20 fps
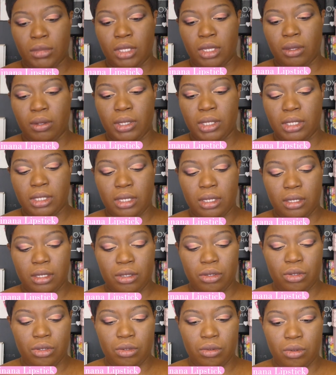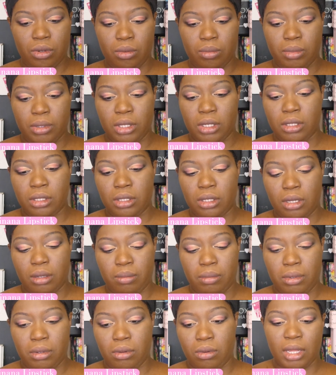How exactly do you open this up?
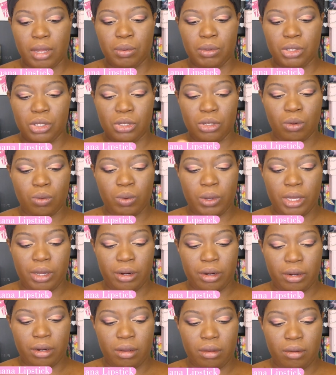That was so weird.